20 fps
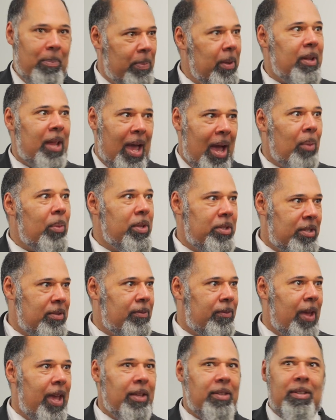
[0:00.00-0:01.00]
But how it's
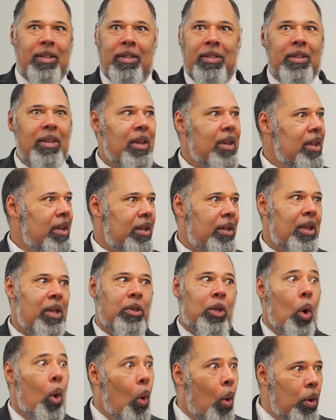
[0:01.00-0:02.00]
affected,
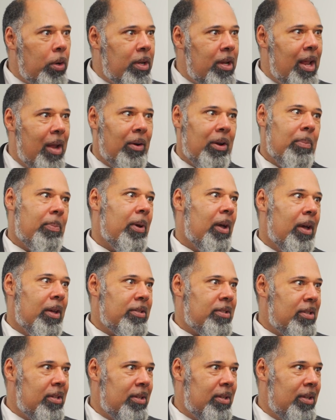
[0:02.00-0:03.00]
the ordinary
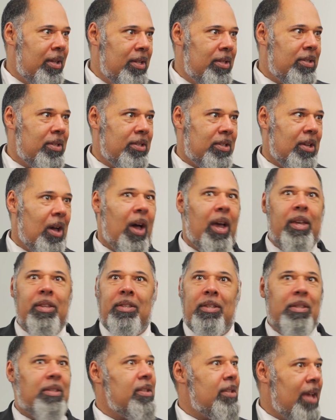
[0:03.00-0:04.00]
person in
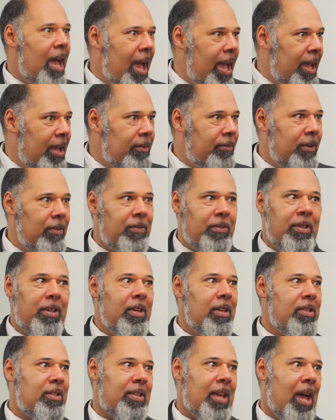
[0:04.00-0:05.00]
society today, 50
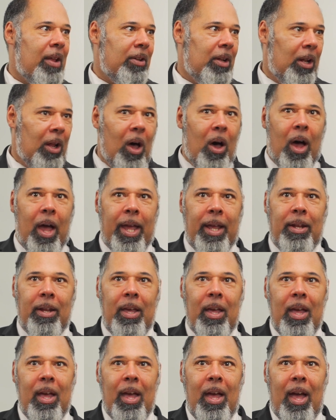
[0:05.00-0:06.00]
years down the line,
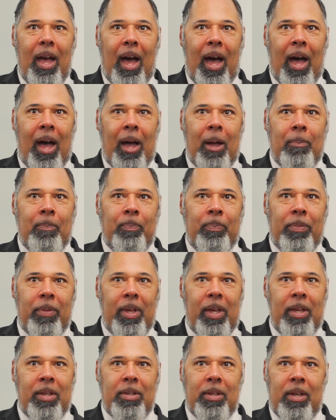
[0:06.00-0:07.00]

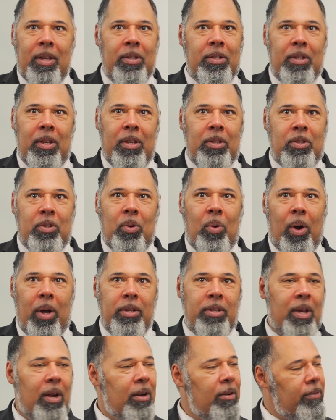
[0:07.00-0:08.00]
is quite
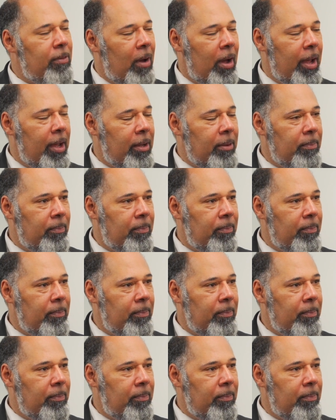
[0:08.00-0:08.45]
terrifying.